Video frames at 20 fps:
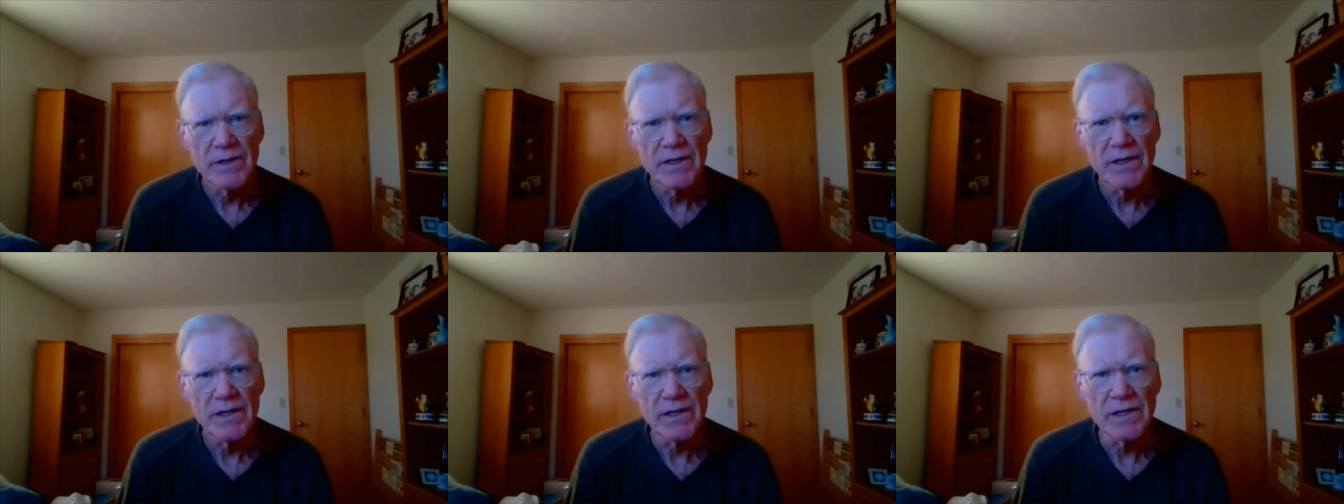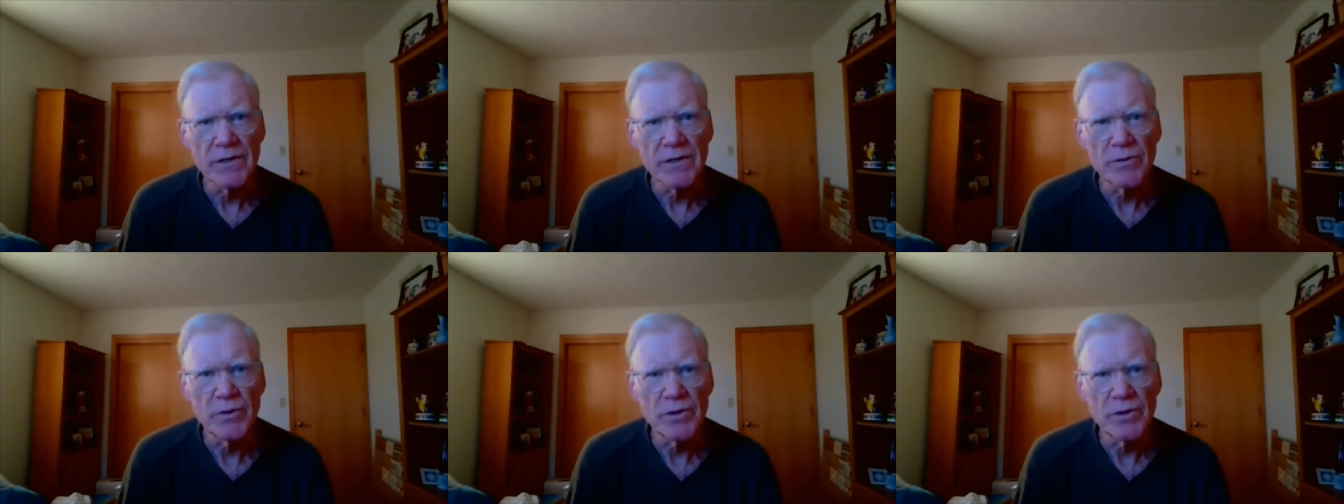
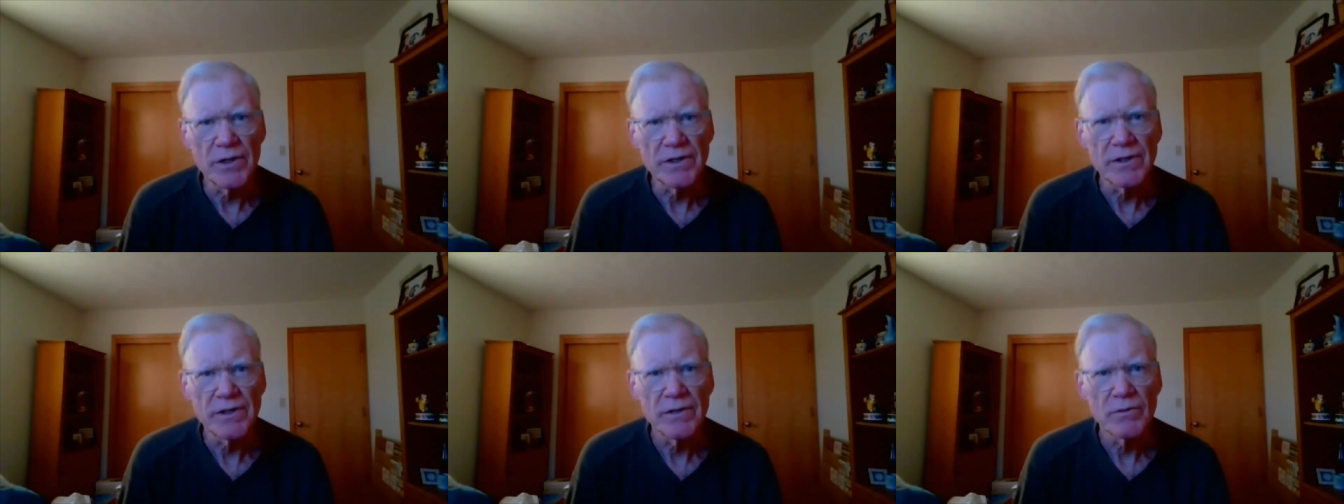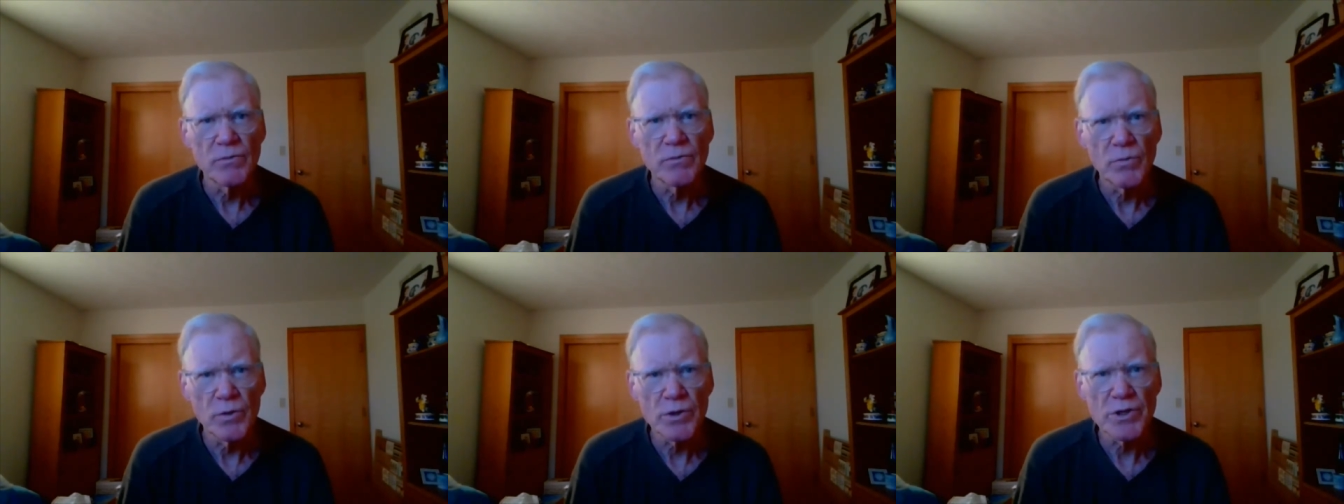he could
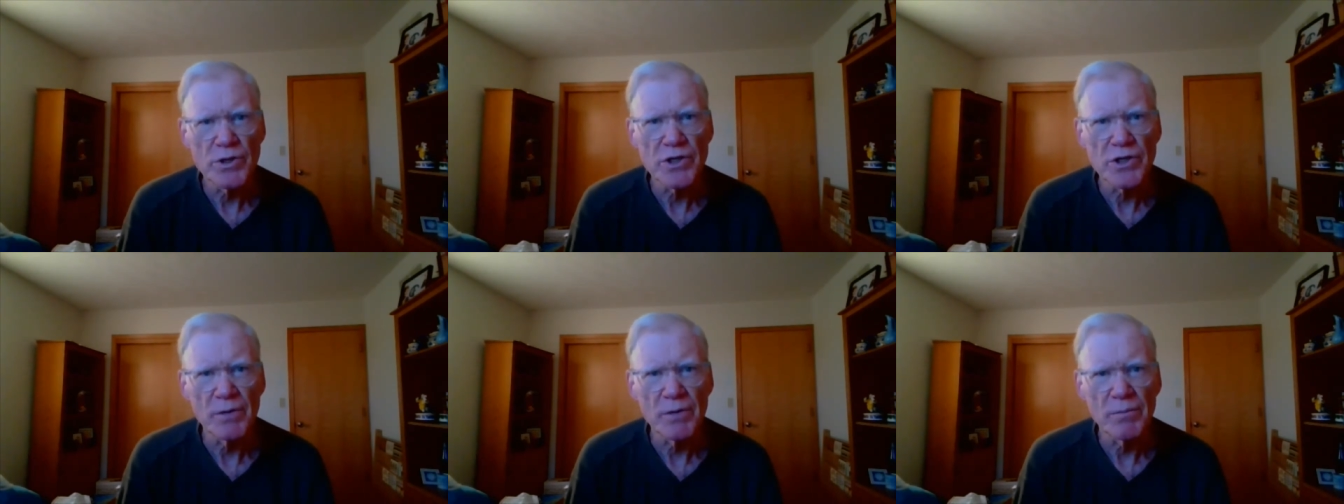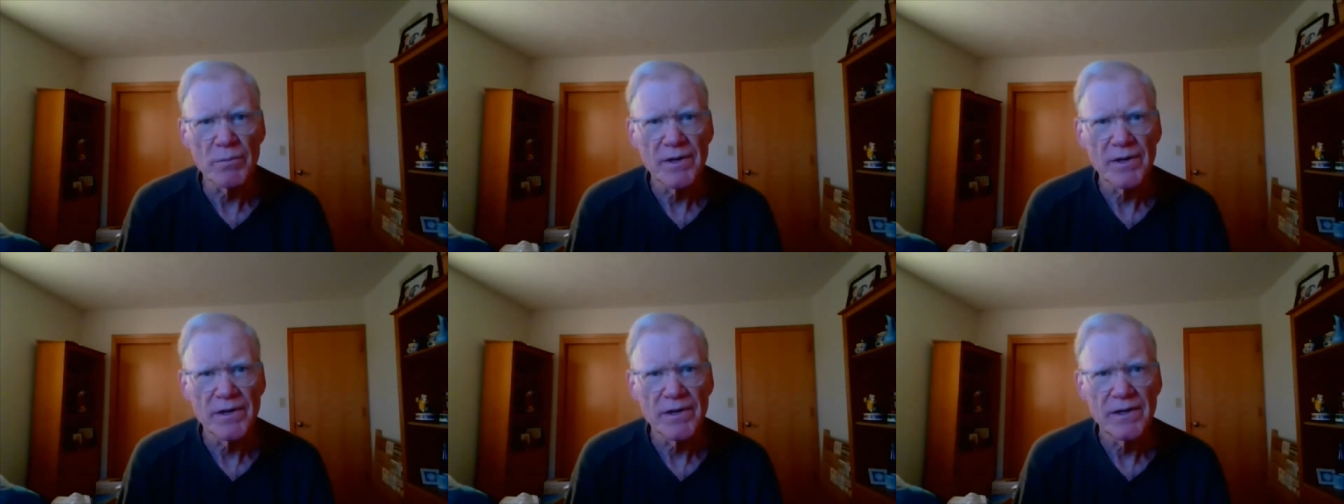worship
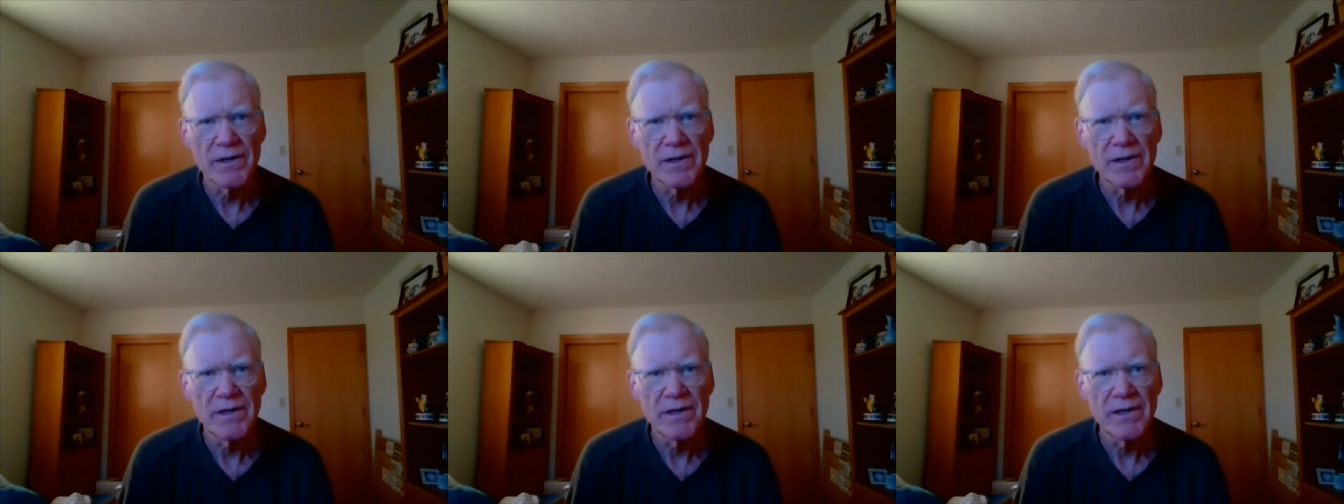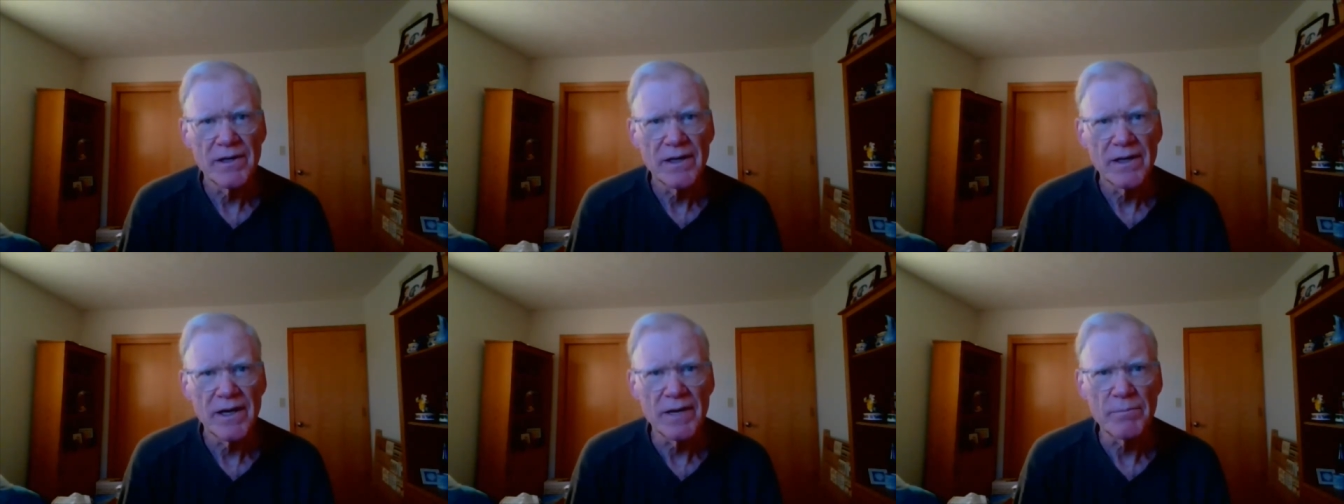
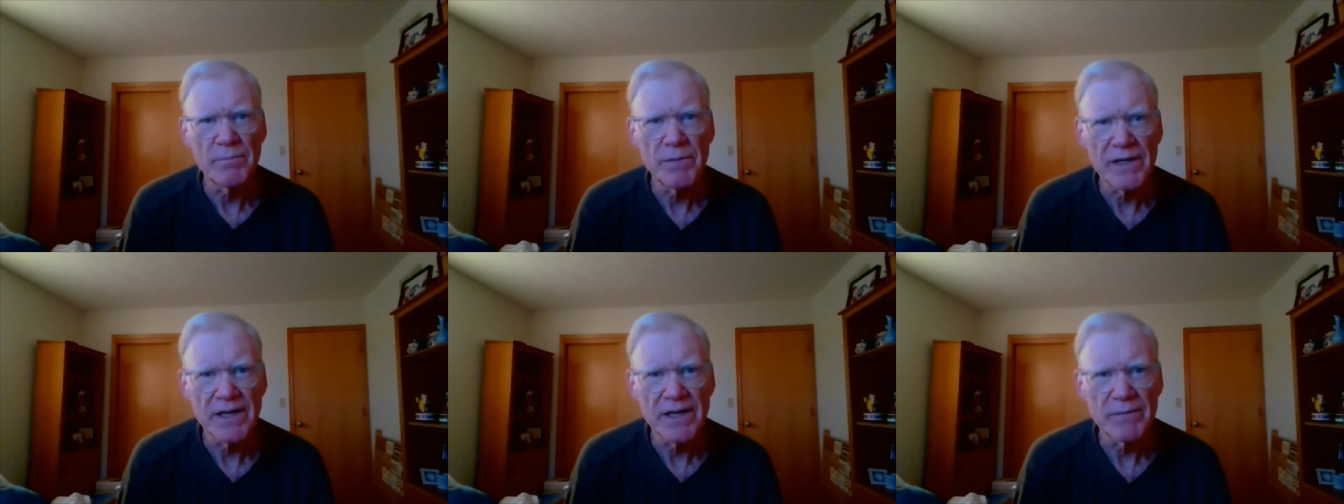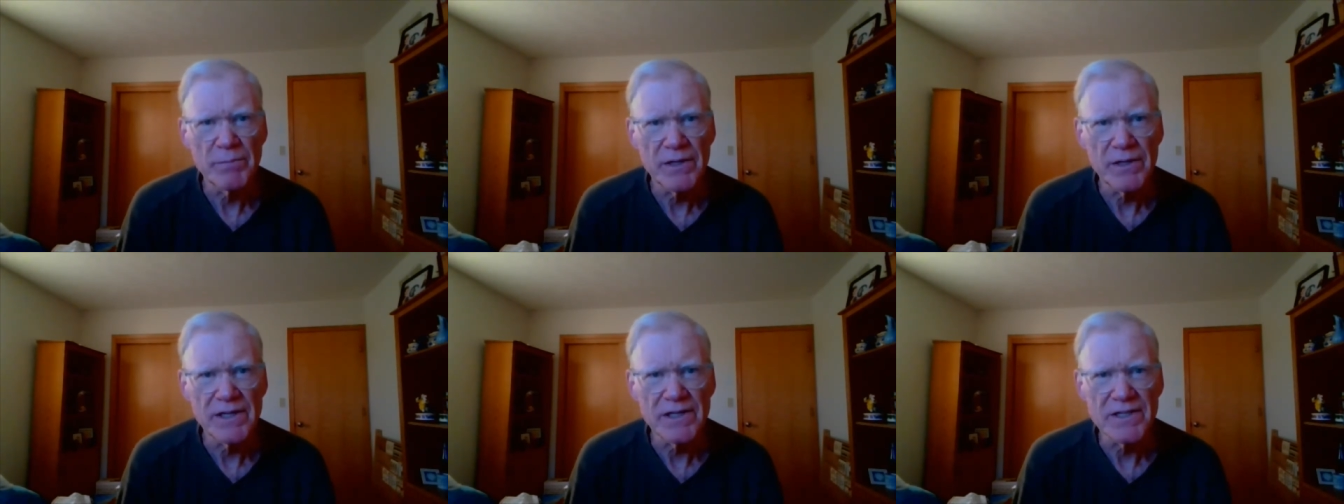and be
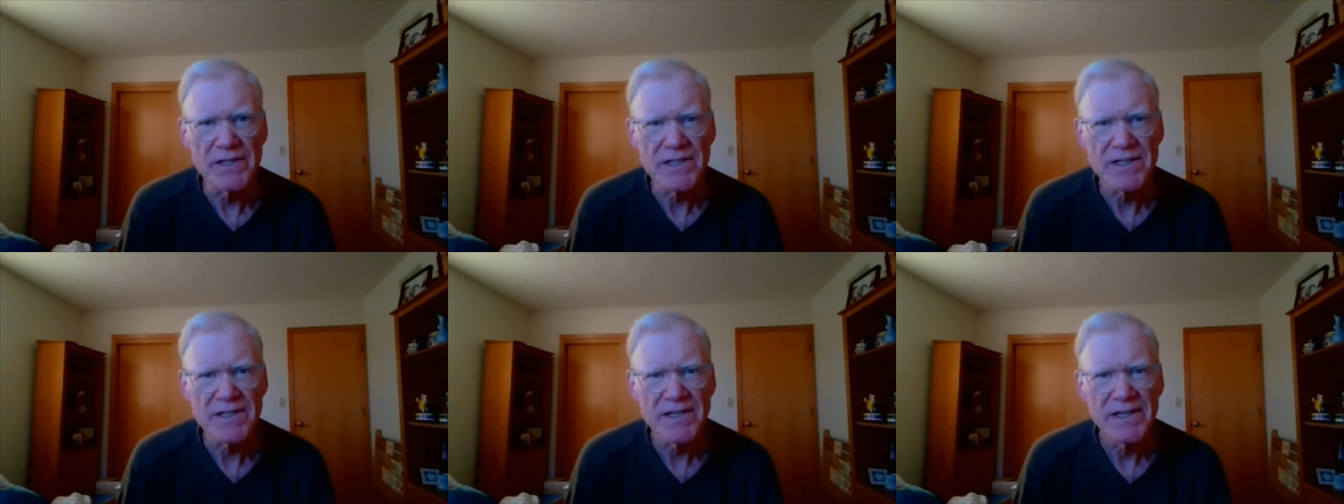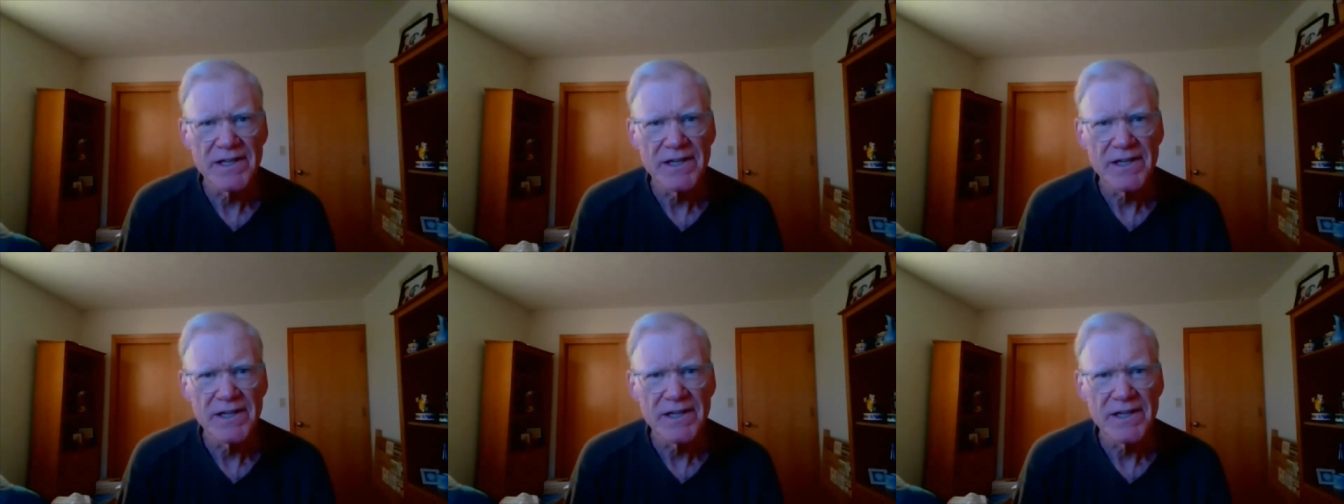at peace.